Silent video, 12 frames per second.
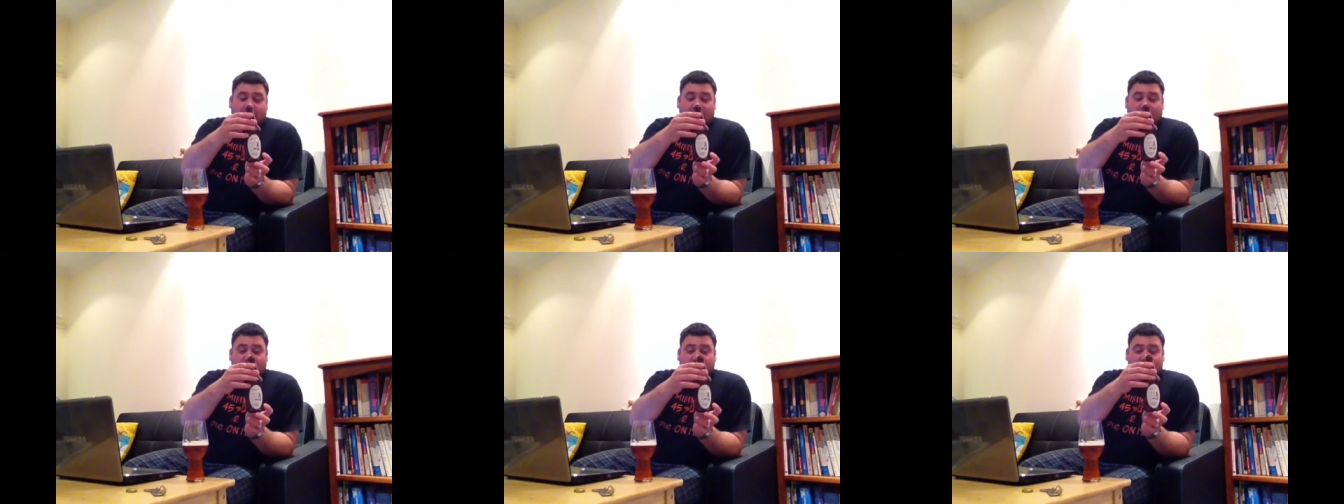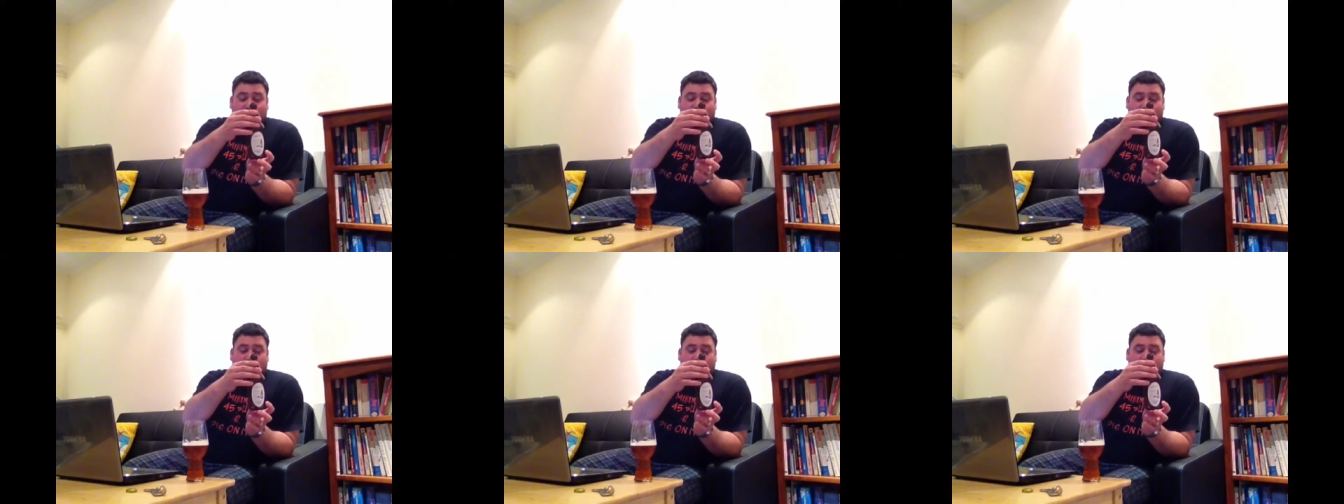It is a
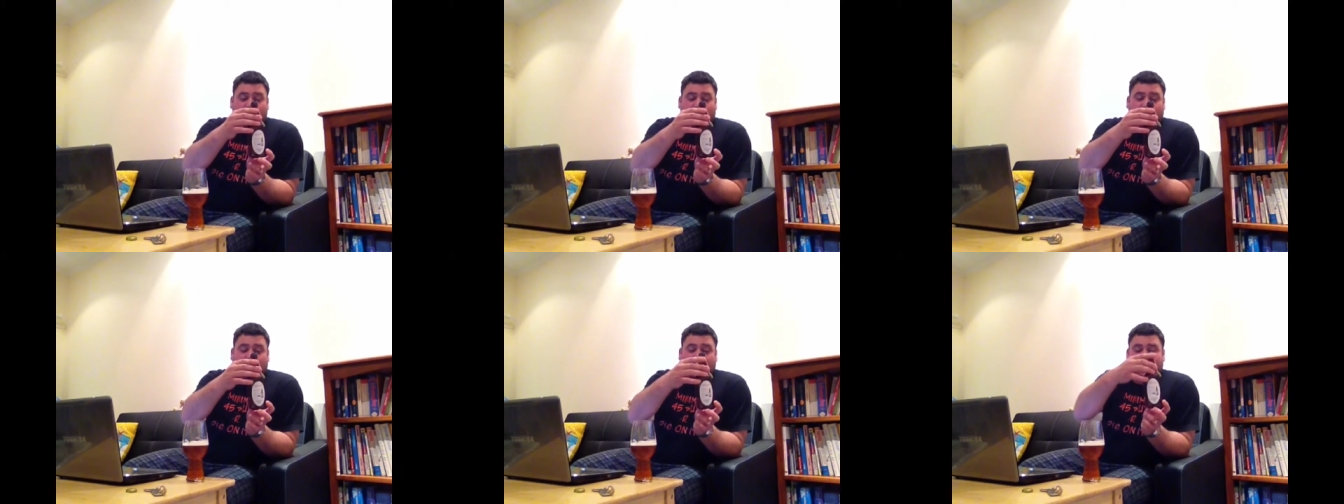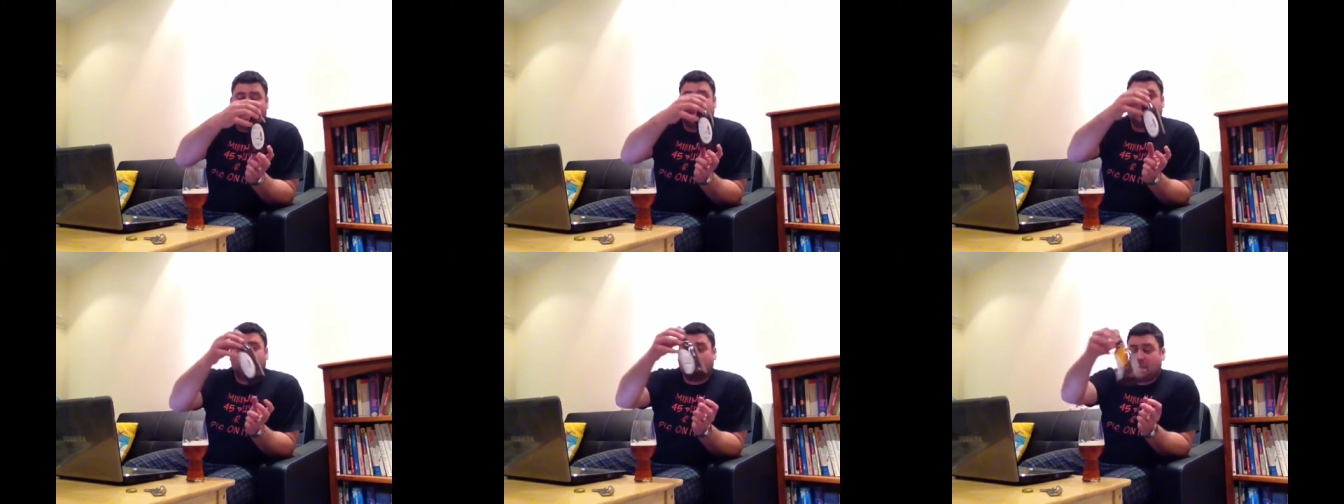super bitter
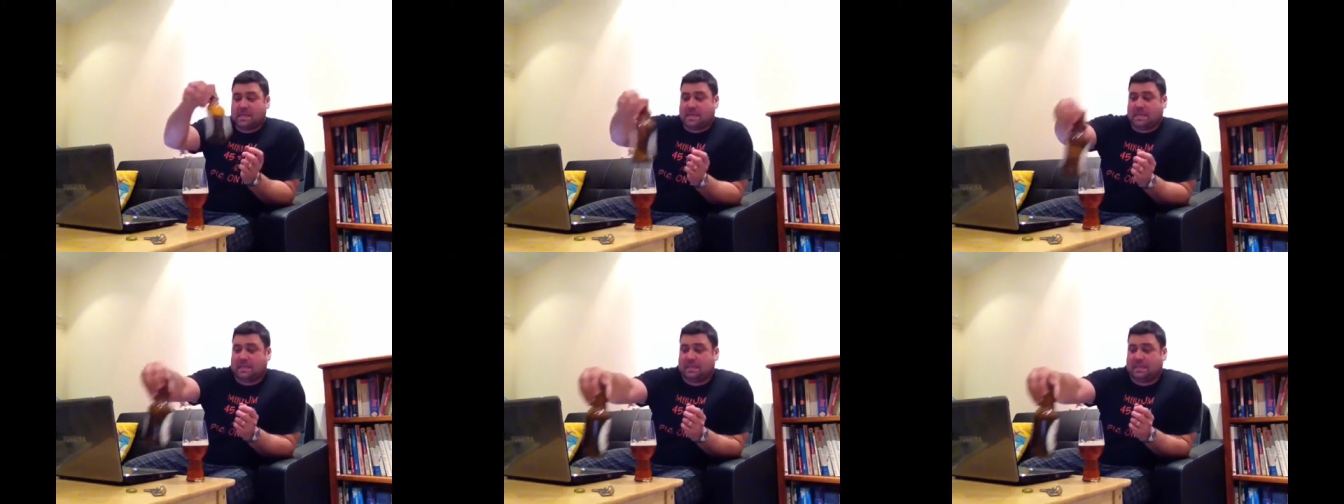ESB.